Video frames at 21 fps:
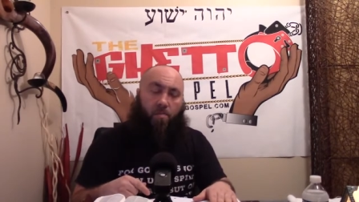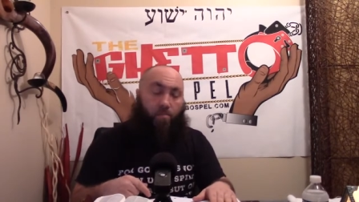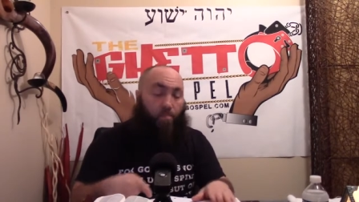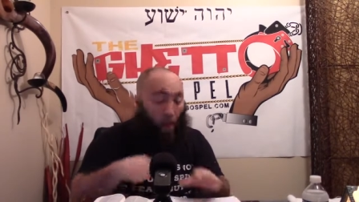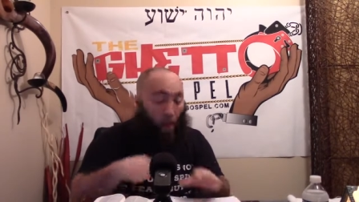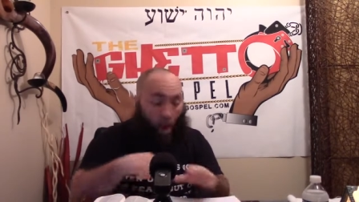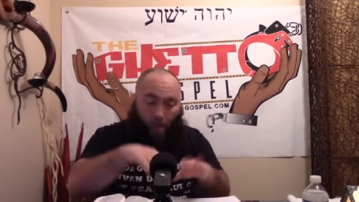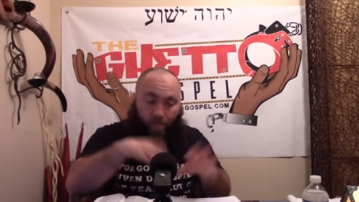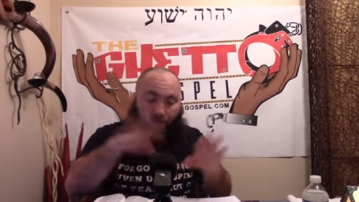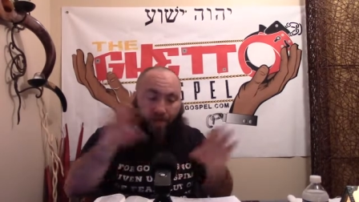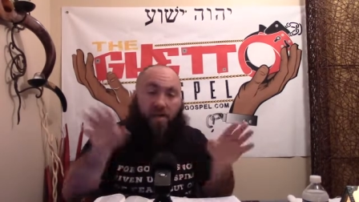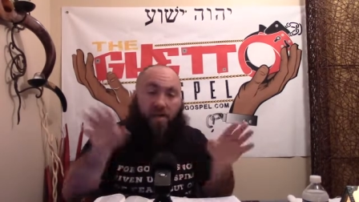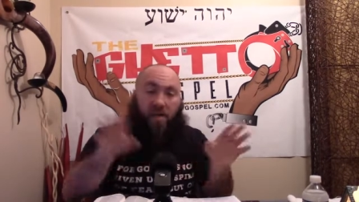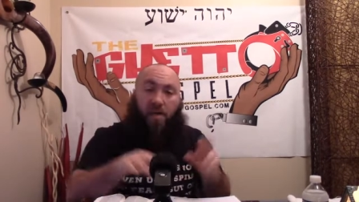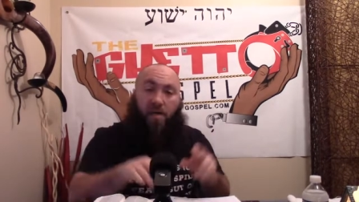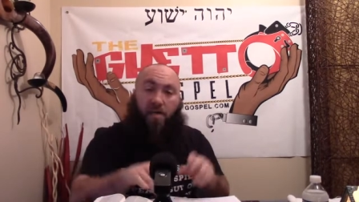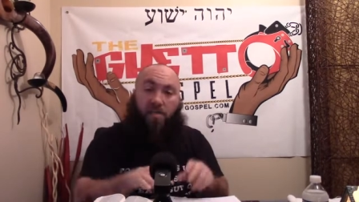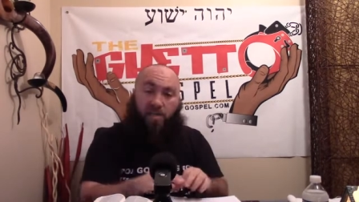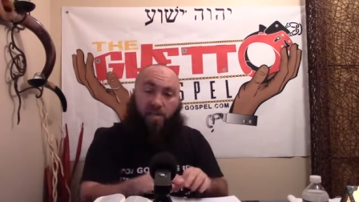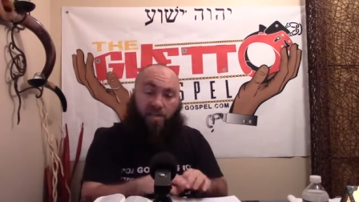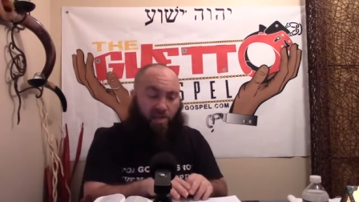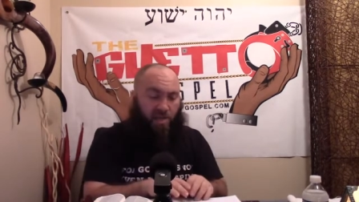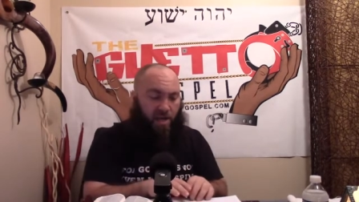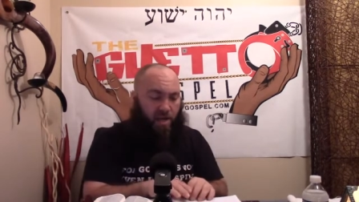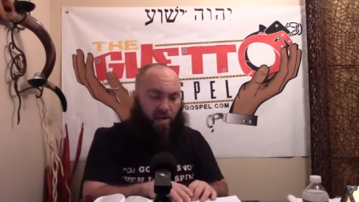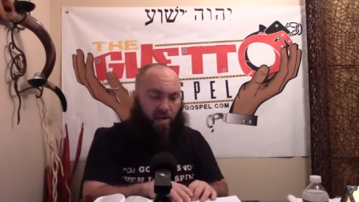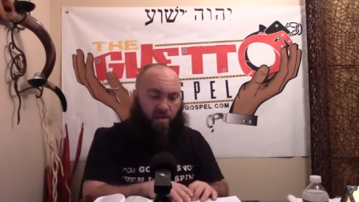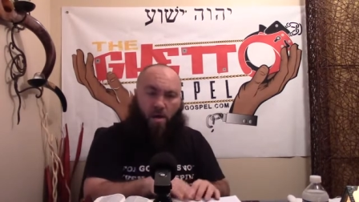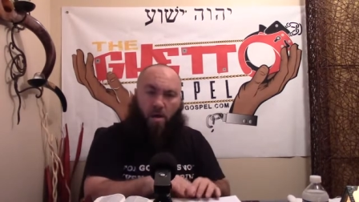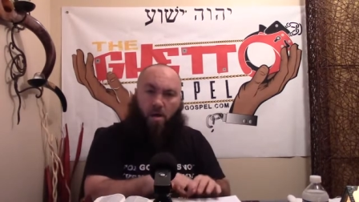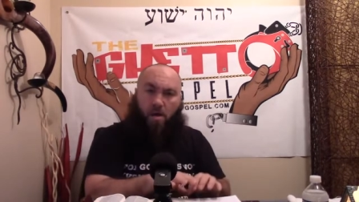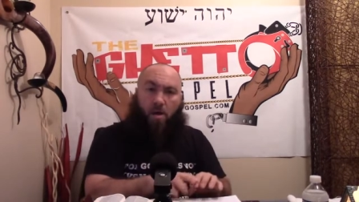All because it
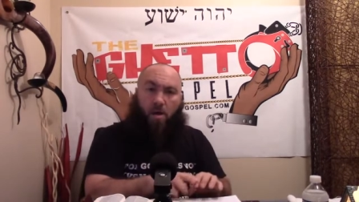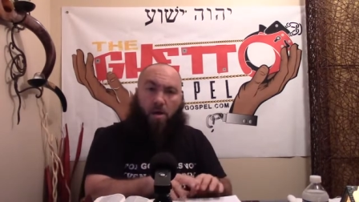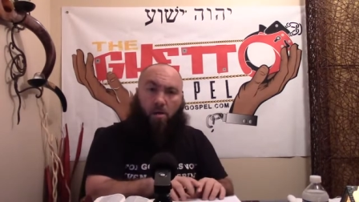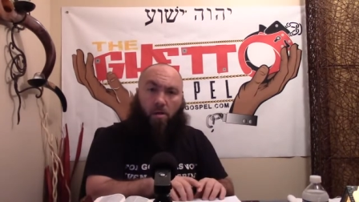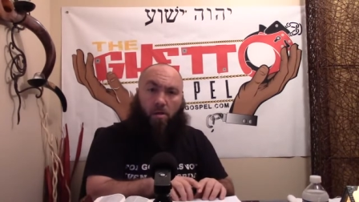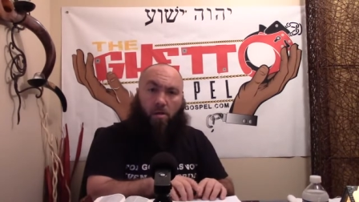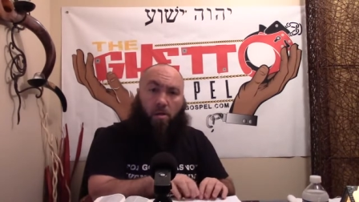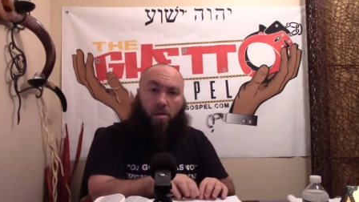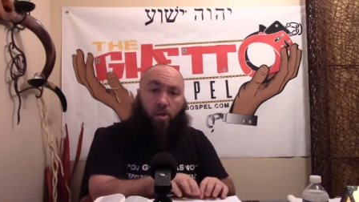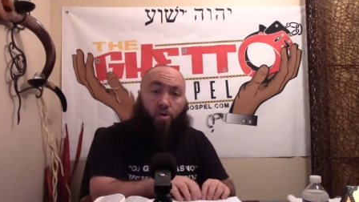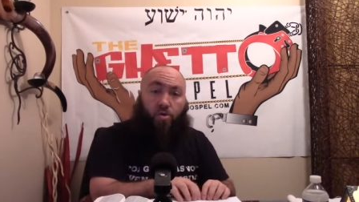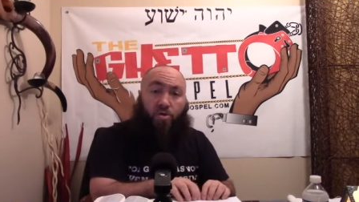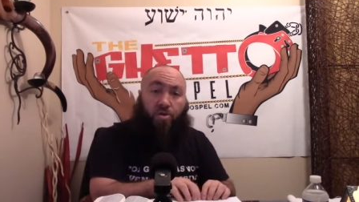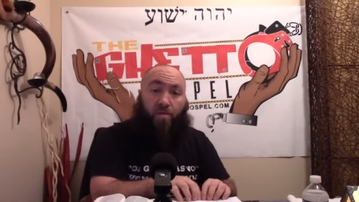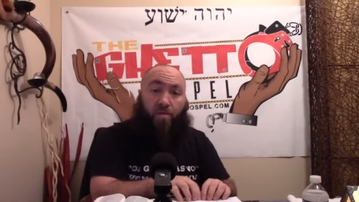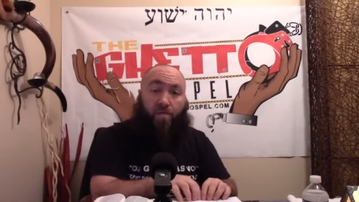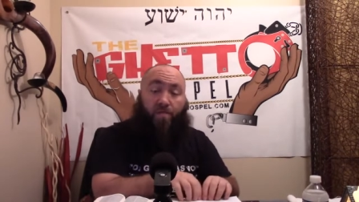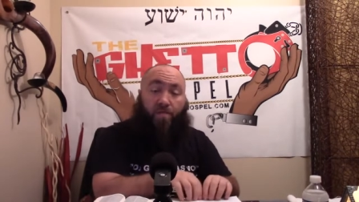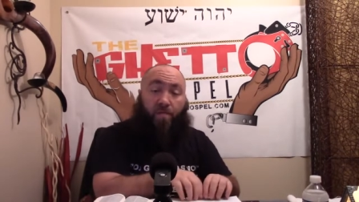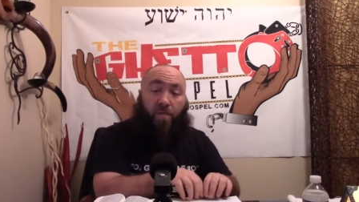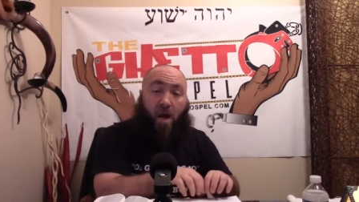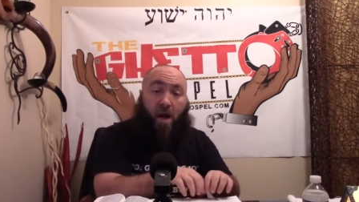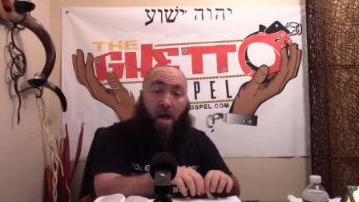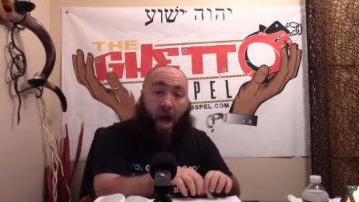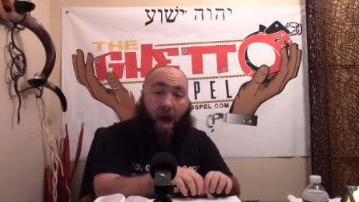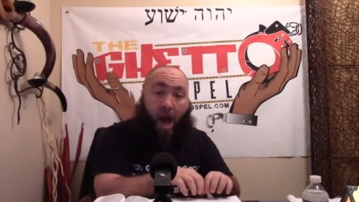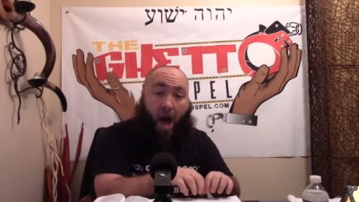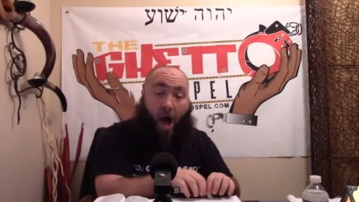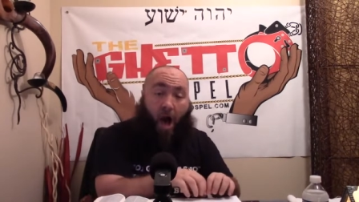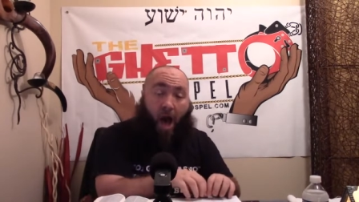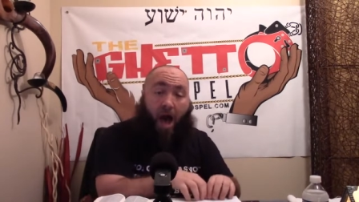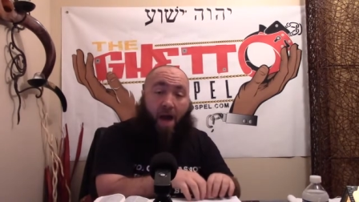says, Lucifer,
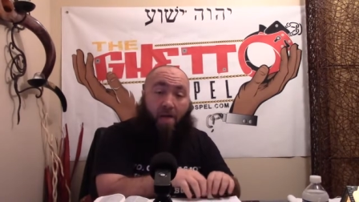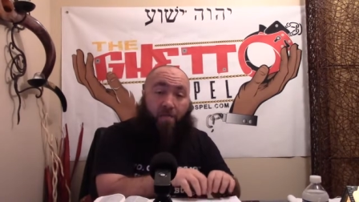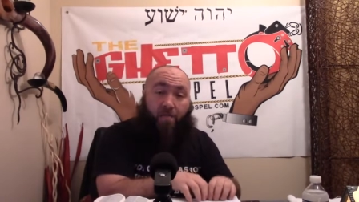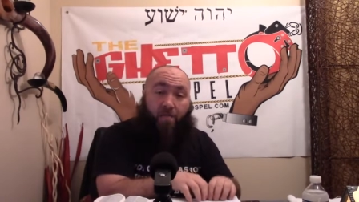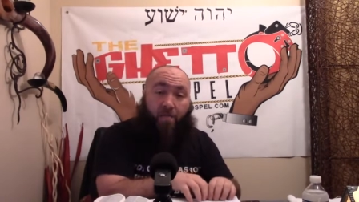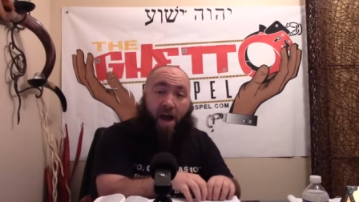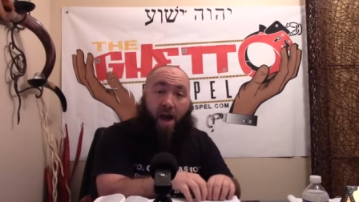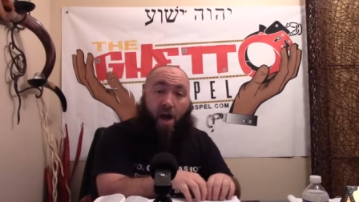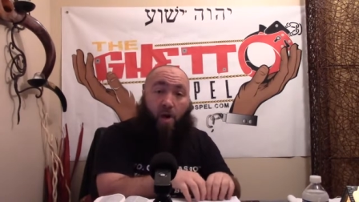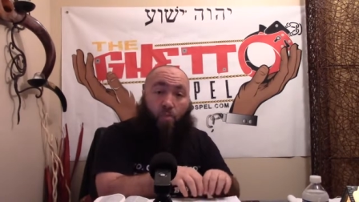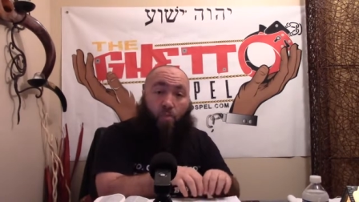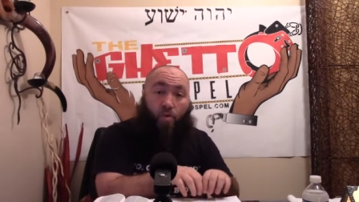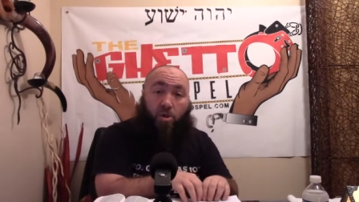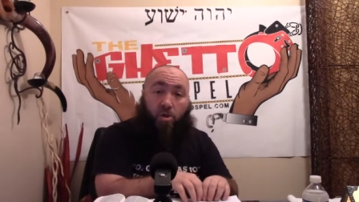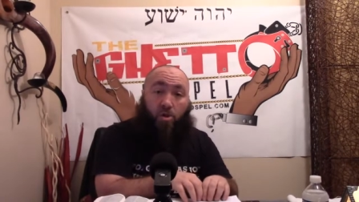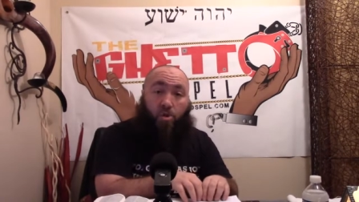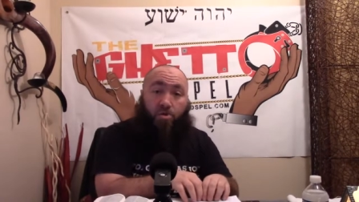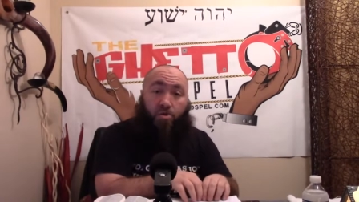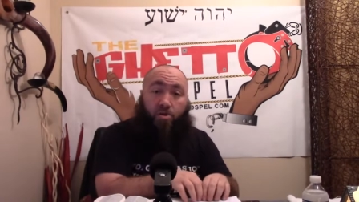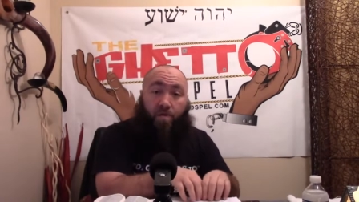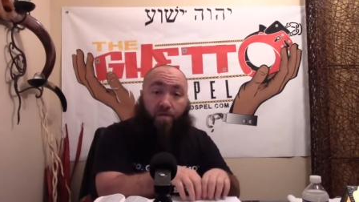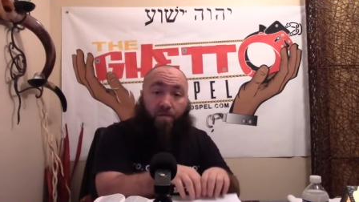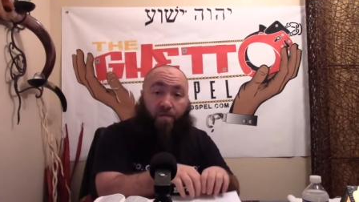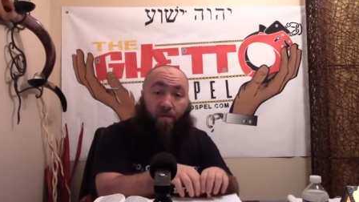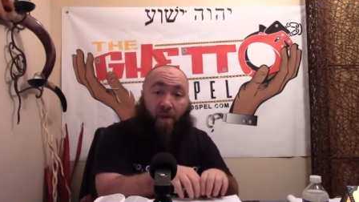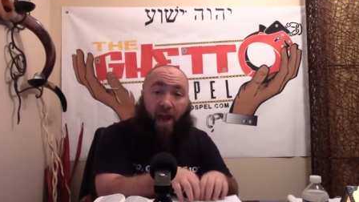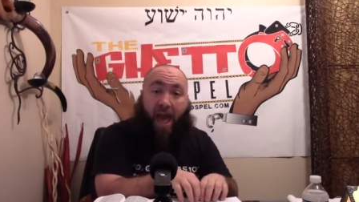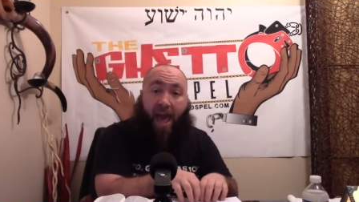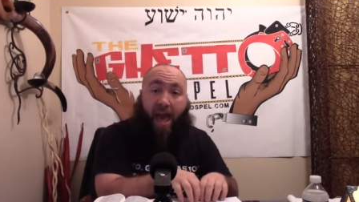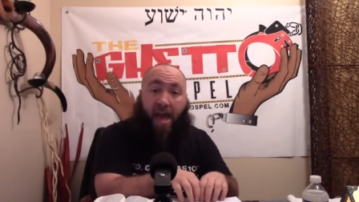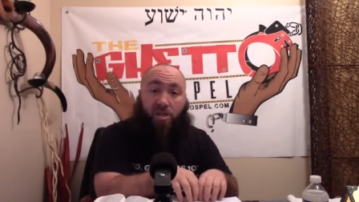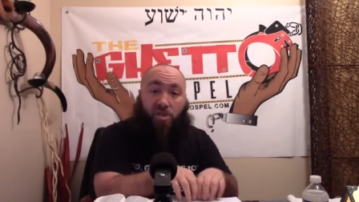I found where
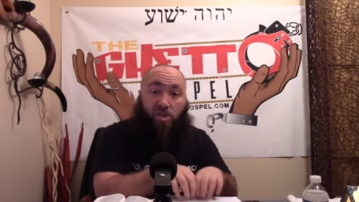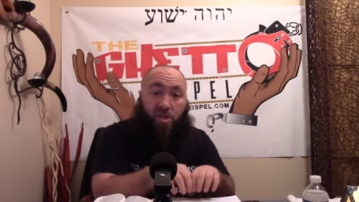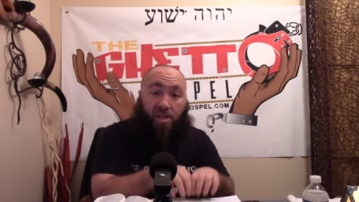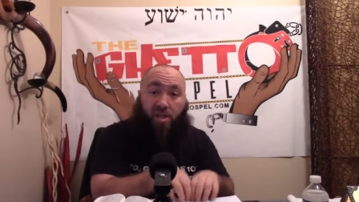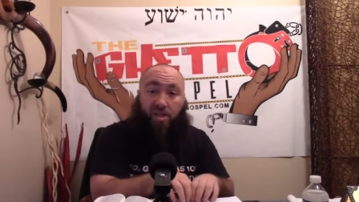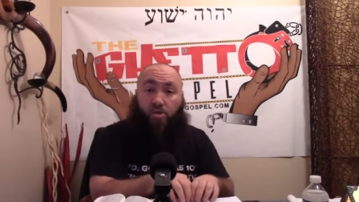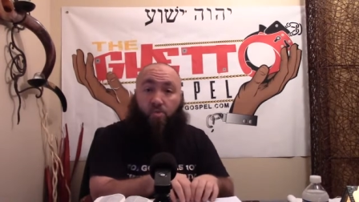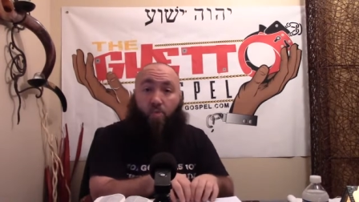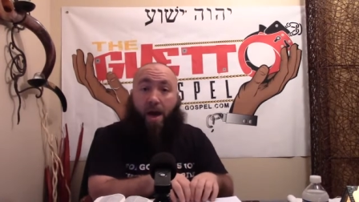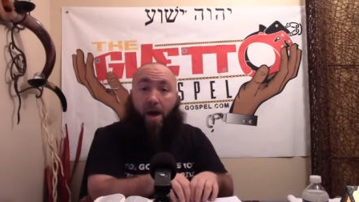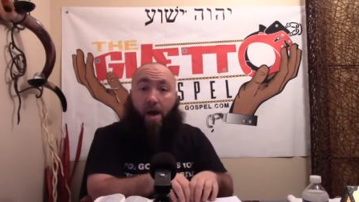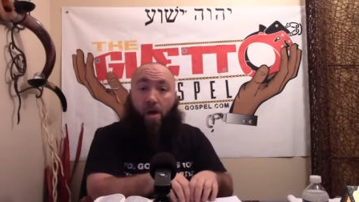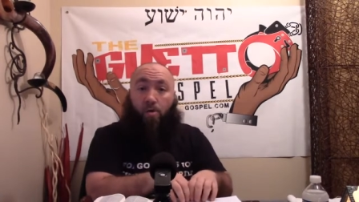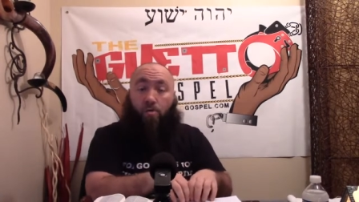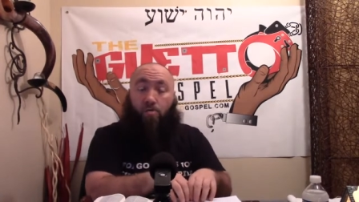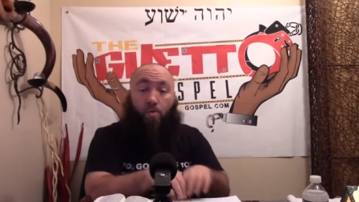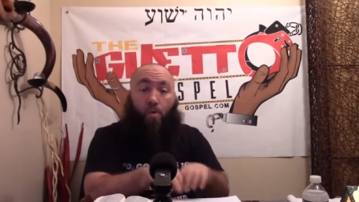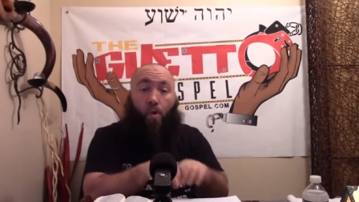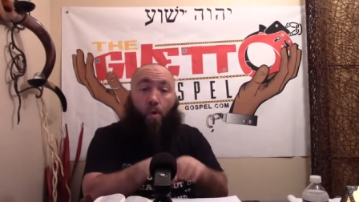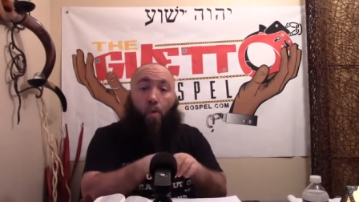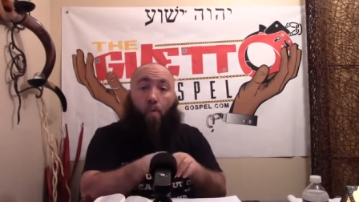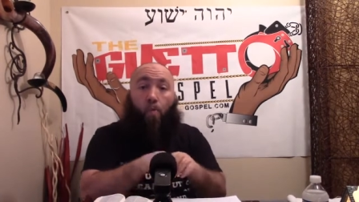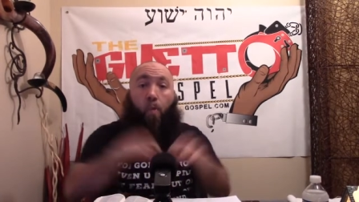Lucifer actually dwells.